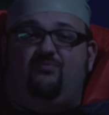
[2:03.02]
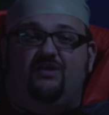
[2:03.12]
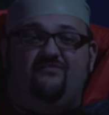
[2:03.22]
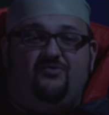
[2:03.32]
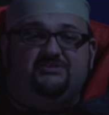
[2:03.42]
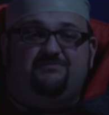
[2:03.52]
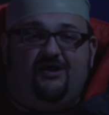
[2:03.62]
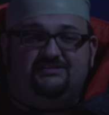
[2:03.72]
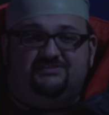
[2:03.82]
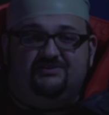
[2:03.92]
one of those
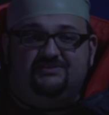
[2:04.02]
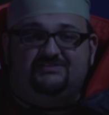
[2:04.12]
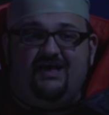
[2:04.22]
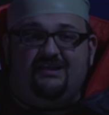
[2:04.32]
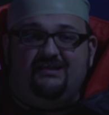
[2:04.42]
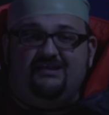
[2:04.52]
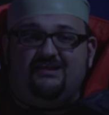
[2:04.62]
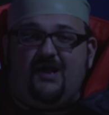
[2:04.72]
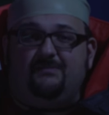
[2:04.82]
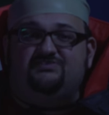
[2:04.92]
monsters that
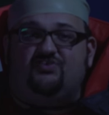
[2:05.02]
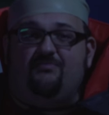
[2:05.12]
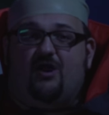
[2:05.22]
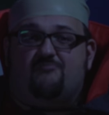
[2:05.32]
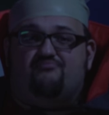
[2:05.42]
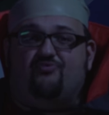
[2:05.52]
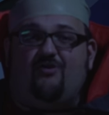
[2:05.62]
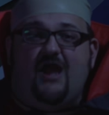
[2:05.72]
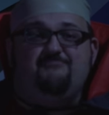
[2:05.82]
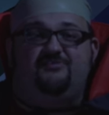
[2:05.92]
comes from our
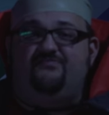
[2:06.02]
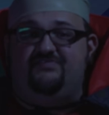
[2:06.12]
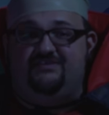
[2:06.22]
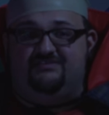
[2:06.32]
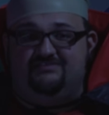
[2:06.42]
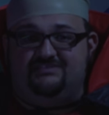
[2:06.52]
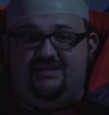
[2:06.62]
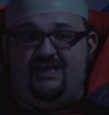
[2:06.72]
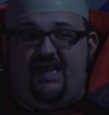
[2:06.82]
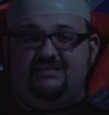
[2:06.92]
primal fears
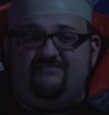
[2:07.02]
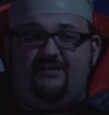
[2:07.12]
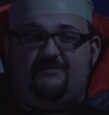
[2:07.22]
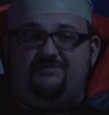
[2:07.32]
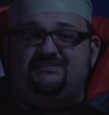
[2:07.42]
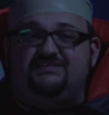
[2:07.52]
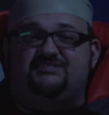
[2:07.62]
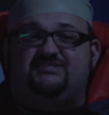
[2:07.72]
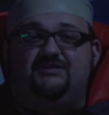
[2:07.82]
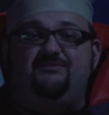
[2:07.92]
and develop into
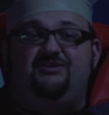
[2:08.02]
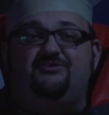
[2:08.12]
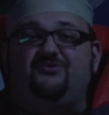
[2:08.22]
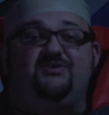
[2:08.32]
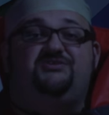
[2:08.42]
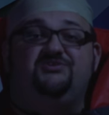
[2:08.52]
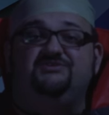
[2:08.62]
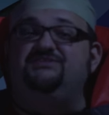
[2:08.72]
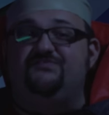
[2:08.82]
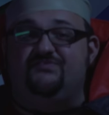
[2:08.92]
similar
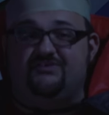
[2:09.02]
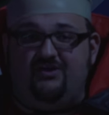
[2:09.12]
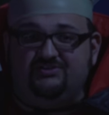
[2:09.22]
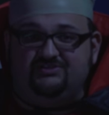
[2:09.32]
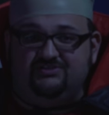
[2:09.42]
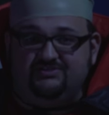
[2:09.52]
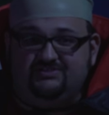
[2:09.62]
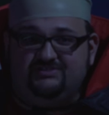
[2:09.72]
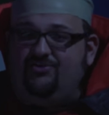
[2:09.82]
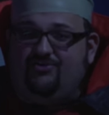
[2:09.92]
creatures in different
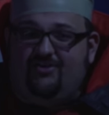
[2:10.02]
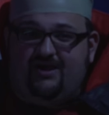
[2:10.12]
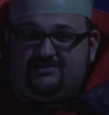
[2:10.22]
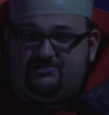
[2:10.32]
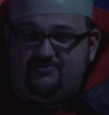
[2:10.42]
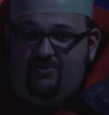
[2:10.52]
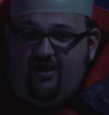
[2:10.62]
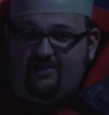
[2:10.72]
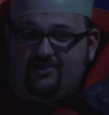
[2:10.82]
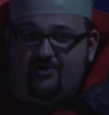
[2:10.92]
cultures. Not too
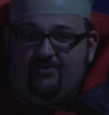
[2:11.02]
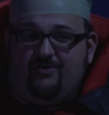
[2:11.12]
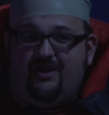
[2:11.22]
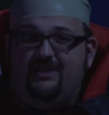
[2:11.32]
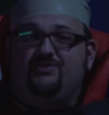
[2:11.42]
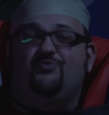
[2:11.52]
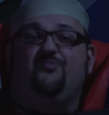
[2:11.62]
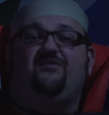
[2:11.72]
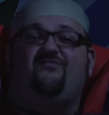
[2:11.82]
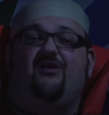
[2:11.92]
long ago, a
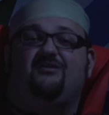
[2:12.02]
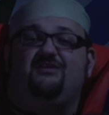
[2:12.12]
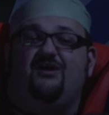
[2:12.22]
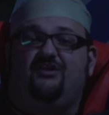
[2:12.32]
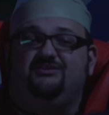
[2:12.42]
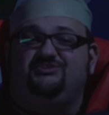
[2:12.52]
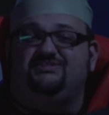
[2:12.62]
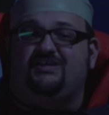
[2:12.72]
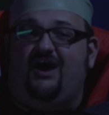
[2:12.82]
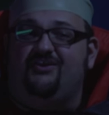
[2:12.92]
group of
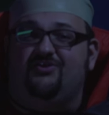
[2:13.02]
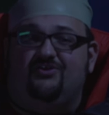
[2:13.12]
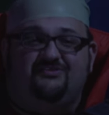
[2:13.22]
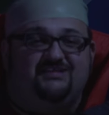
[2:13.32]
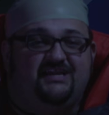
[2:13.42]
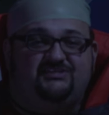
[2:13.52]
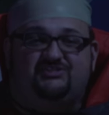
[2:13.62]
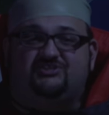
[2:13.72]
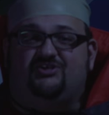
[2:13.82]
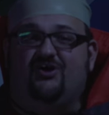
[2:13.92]
archaeologists unearthed a
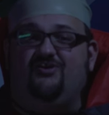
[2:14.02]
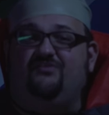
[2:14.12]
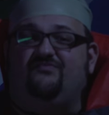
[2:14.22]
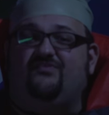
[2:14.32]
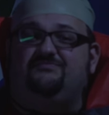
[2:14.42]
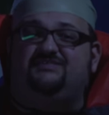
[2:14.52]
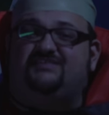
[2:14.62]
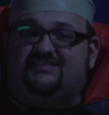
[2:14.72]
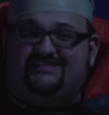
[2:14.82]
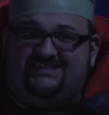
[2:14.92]
skull from
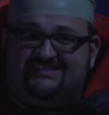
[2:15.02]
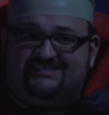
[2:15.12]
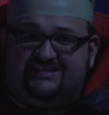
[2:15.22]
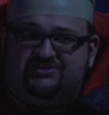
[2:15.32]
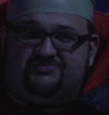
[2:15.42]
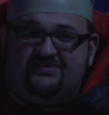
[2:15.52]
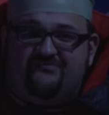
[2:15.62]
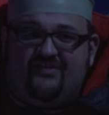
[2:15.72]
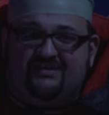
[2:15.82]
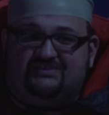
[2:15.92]
16th century
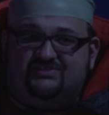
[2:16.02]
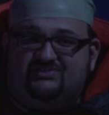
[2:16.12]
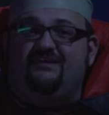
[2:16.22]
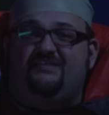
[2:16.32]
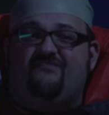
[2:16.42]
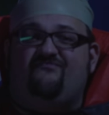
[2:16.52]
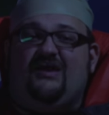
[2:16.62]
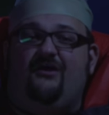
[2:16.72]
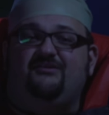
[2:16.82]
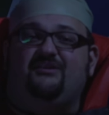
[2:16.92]
Venice. They
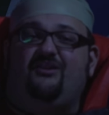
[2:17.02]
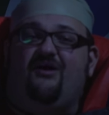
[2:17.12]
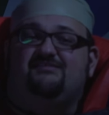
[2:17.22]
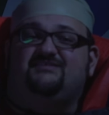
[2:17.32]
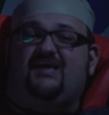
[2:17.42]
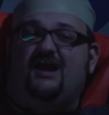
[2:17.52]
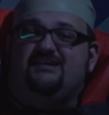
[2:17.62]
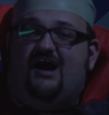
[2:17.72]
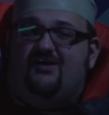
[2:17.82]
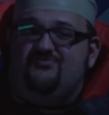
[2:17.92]
found it
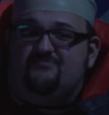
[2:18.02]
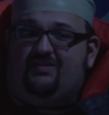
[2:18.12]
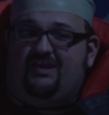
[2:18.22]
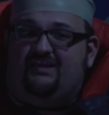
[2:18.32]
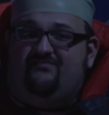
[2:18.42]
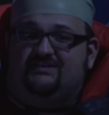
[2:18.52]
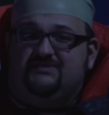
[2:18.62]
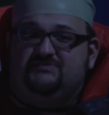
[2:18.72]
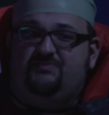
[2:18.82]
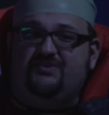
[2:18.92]
alongside other plague
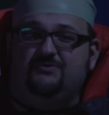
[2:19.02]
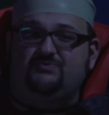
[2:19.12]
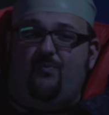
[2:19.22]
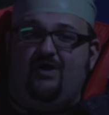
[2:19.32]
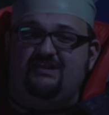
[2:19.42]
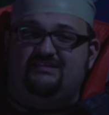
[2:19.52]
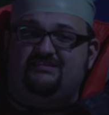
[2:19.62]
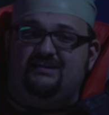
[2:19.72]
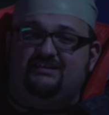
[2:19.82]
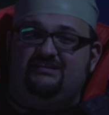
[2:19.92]
victims, but there was one
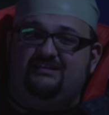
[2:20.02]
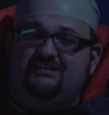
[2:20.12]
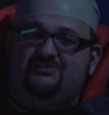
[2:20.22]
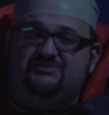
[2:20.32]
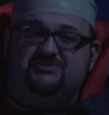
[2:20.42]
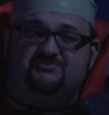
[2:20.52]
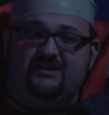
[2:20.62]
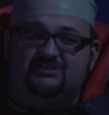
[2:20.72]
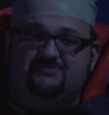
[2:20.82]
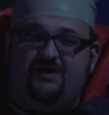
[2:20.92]
thing a little
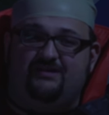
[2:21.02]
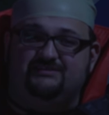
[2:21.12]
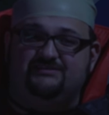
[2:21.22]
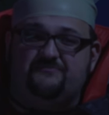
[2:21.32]
strange about it.